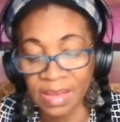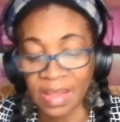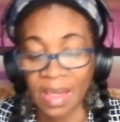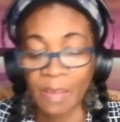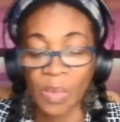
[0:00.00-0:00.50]

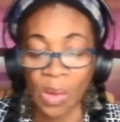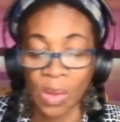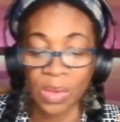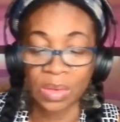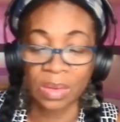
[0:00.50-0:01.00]
in
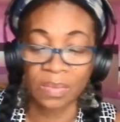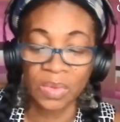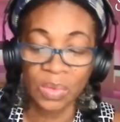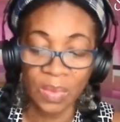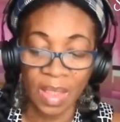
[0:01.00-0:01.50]
March of
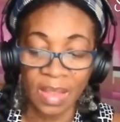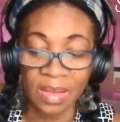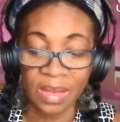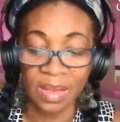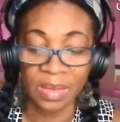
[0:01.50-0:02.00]

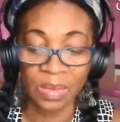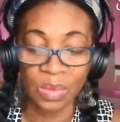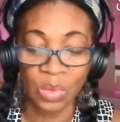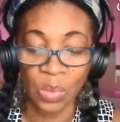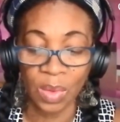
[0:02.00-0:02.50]

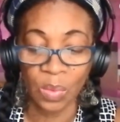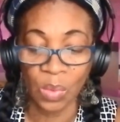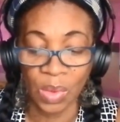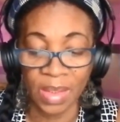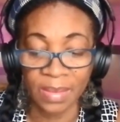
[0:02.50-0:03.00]
2021.